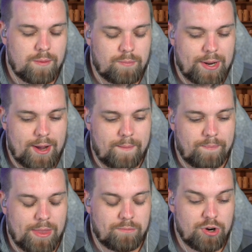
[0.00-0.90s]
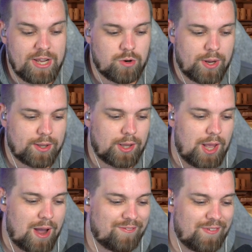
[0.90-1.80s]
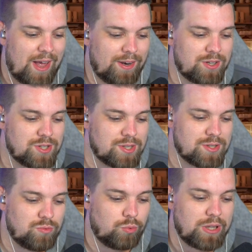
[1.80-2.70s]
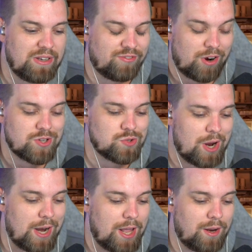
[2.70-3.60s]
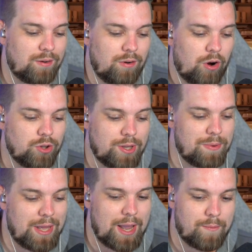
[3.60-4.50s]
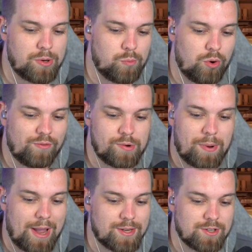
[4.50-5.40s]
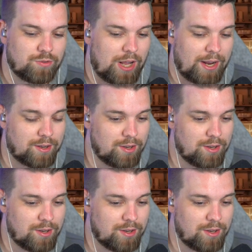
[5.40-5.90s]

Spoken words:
But pretty quickly, I found it just really frustrating, only being able to move at a pace of like,